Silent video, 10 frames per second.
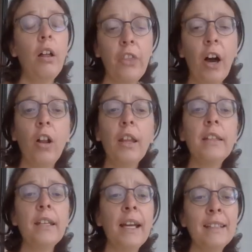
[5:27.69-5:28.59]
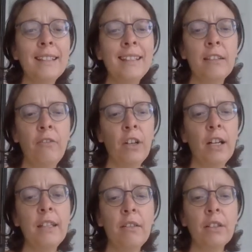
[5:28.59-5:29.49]
the holidays is a
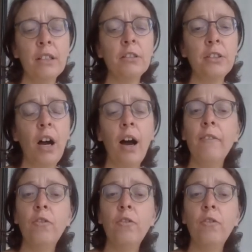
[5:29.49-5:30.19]
very difficult time